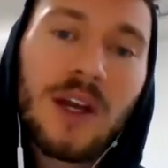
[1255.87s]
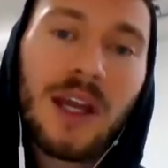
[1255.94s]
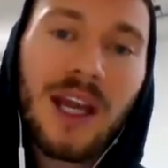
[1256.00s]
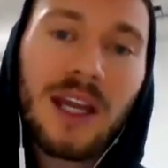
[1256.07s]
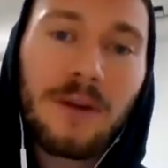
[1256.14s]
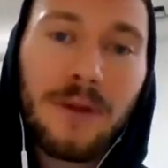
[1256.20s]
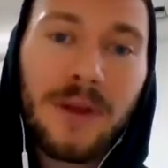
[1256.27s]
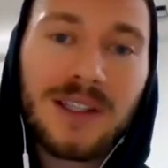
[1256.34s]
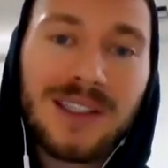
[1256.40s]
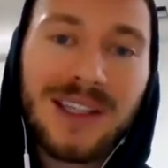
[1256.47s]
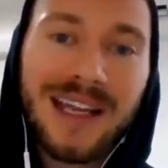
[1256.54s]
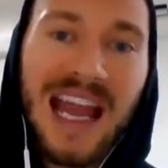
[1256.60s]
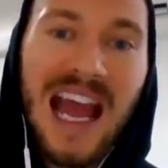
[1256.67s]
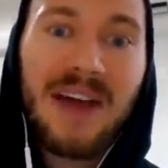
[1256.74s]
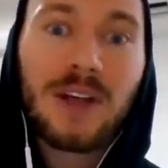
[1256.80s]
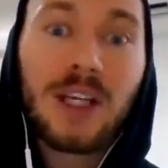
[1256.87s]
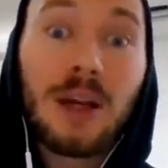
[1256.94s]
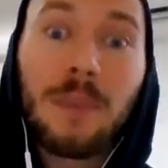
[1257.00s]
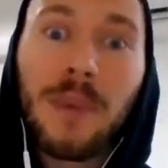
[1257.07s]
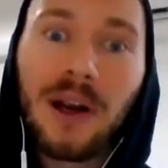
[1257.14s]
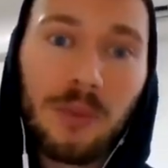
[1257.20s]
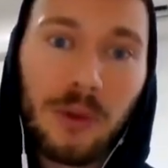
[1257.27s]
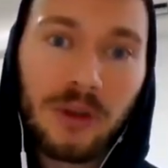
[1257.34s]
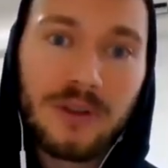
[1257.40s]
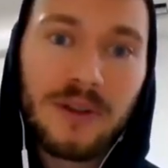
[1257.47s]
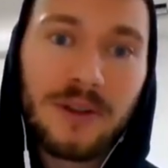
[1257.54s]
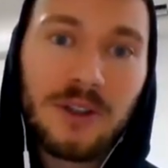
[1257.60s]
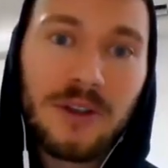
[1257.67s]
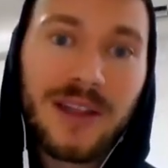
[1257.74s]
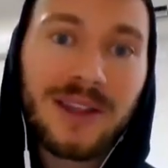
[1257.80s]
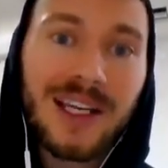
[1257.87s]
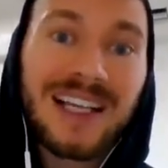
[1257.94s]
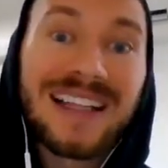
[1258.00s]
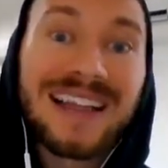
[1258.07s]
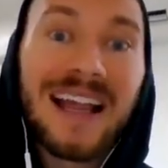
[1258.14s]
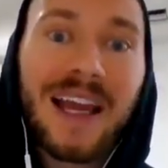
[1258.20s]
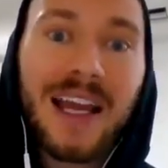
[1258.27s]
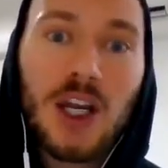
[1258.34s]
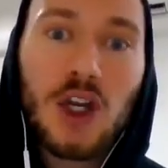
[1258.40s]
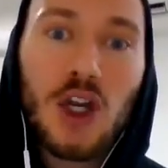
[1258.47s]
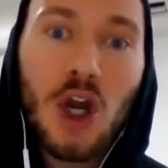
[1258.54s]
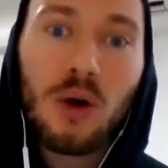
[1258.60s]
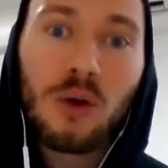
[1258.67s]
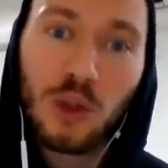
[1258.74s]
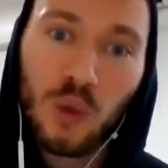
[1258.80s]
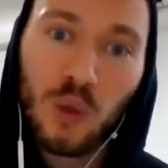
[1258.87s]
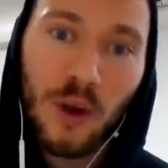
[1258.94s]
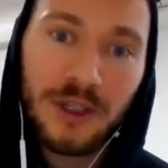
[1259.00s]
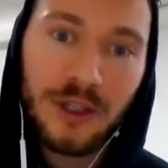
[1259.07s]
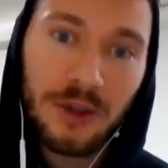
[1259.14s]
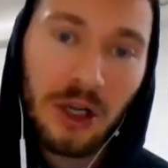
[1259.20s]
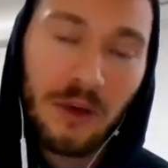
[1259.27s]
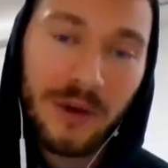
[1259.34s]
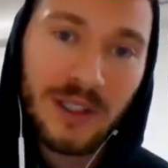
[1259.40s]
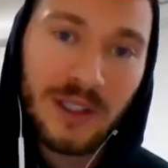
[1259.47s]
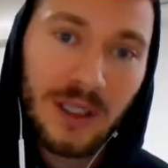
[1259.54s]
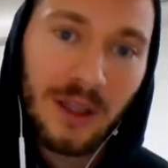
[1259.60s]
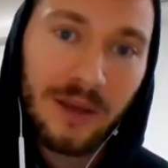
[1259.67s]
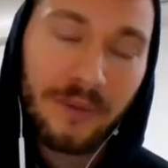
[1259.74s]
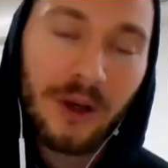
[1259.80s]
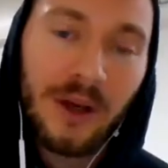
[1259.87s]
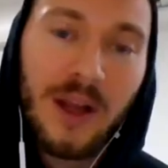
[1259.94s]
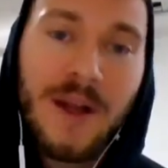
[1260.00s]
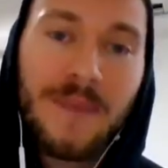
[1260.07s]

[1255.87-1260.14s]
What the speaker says: and things like having comparables so that the client knows what you're going to deliver.